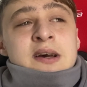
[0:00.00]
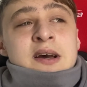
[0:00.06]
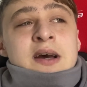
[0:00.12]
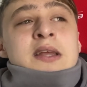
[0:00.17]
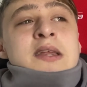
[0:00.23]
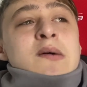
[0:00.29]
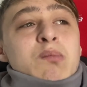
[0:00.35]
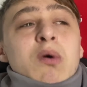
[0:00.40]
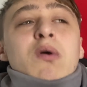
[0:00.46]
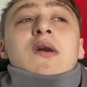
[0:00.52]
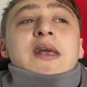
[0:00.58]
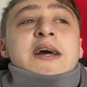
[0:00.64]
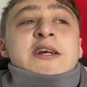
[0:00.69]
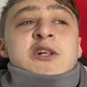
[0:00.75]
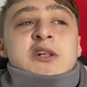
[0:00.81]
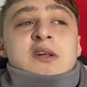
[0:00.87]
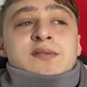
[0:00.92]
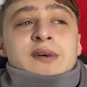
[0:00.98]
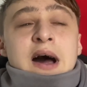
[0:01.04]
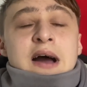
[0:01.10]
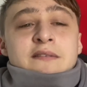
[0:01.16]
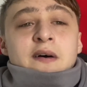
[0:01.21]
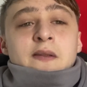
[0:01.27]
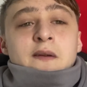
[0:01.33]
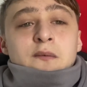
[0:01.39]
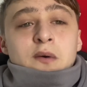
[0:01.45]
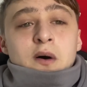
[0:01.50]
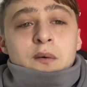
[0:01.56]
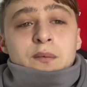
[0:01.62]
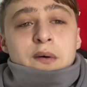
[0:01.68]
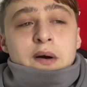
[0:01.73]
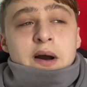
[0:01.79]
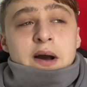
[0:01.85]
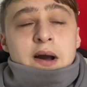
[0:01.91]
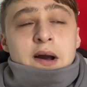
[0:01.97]
They've won literally 5 on the row.
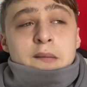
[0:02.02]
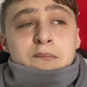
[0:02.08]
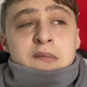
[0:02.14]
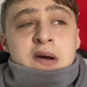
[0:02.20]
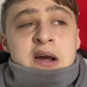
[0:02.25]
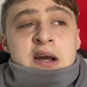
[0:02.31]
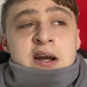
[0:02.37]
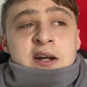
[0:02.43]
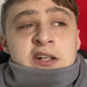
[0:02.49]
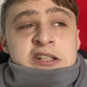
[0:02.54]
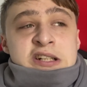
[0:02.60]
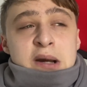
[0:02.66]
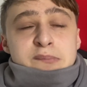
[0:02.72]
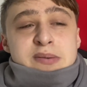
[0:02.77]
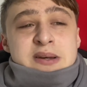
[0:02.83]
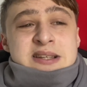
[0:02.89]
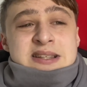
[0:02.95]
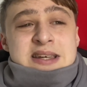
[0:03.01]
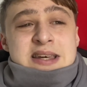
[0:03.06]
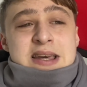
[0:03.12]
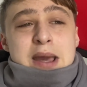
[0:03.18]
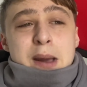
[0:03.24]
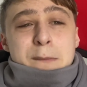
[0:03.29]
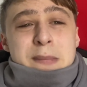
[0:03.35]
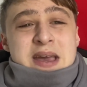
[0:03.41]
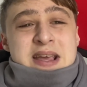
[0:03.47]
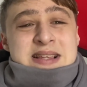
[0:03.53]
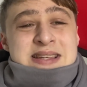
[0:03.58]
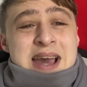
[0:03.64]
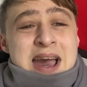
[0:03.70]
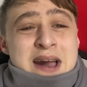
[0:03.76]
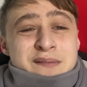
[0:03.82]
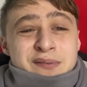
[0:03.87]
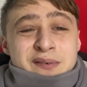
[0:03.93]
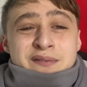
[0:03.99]
Champions League means
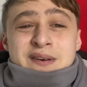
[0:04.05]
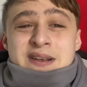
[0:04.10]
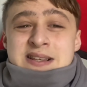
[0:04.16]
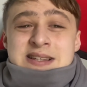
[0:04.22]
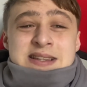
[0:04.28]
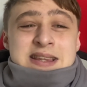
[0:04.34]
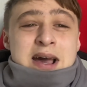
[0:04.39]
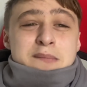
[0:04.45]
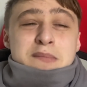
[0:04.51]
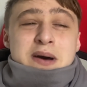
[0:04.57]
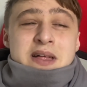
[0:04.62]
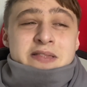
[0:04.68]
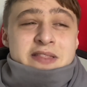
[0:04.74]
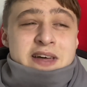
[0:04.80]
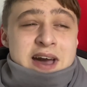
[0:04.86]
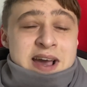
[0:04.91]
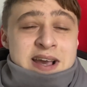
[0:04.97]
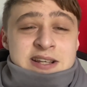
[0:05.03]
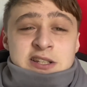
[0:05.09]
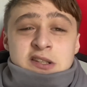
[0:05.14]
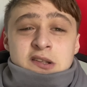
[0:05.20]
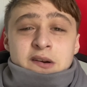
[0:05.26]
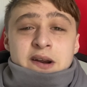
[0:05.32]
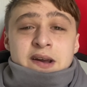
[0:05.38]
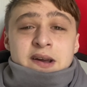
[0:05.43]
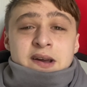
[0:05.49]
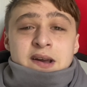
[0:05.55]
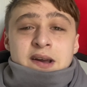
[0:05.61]
everything to them and their history.